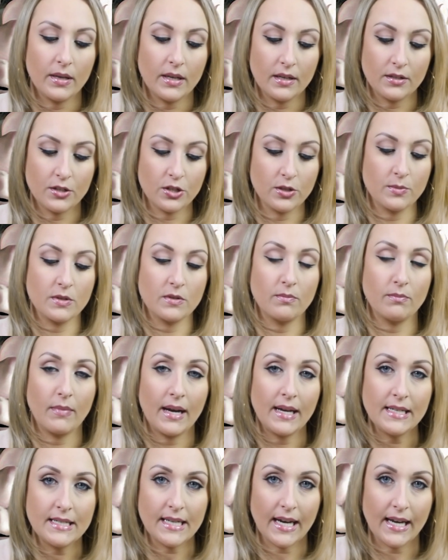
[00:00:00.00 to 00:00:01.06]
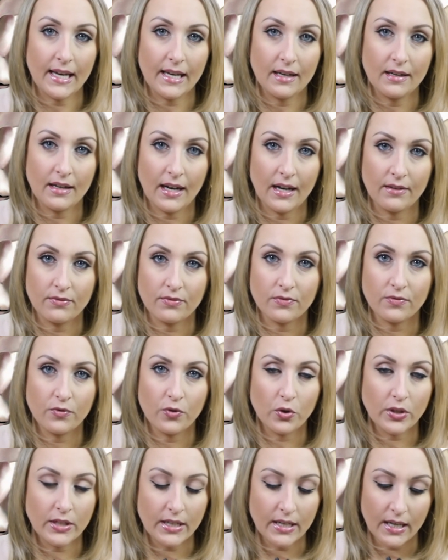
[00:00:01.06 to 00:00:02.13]
in terms of my diet, I've
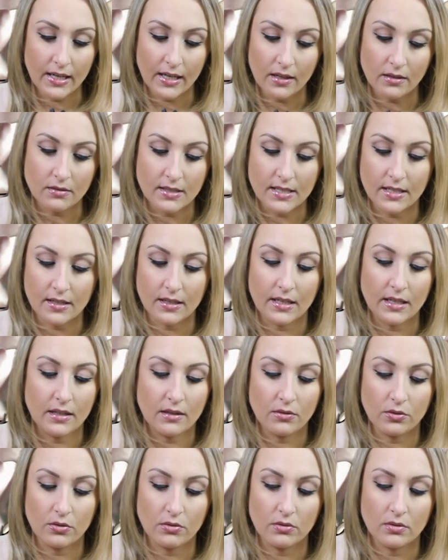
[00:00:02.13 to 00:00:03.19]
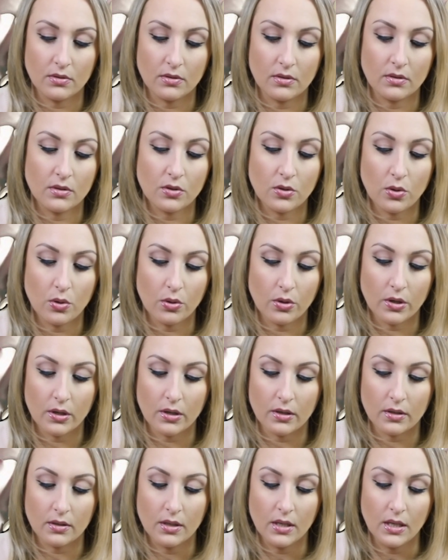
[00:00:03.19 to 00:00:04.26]
fully cut out dairy, gluten,
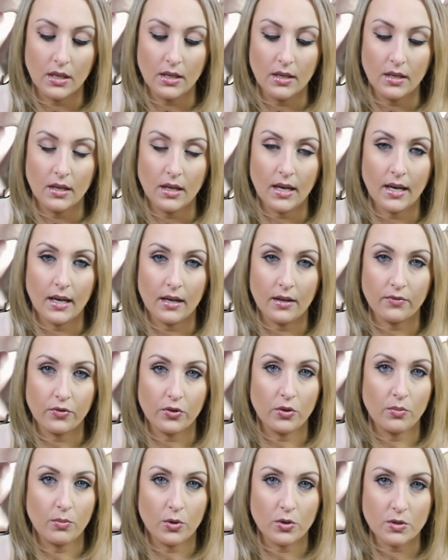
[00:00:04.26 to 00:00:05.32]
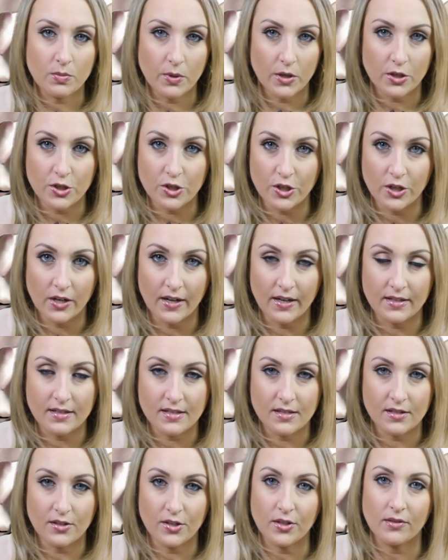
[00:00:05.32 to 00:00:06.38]
corn. For the most part, sugar. I
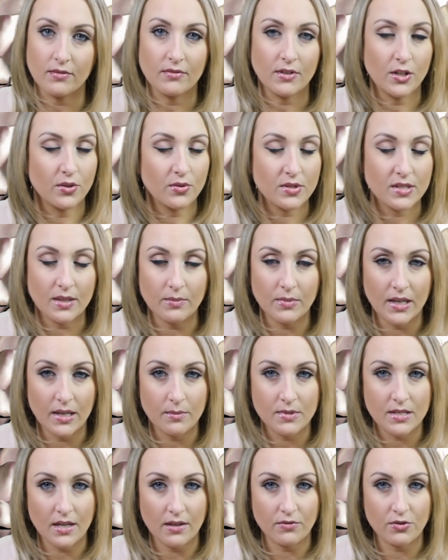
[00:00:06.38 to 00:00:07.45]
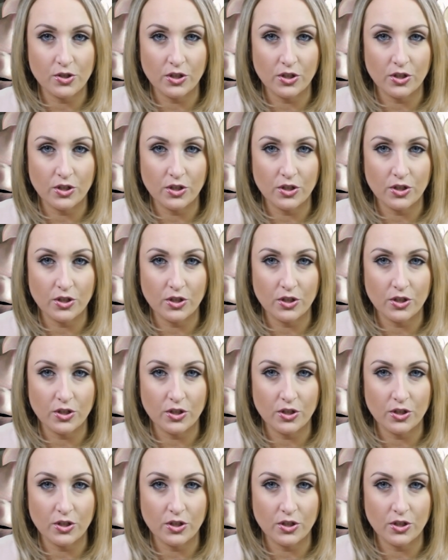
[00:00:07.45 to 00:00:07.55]
still, sometimes have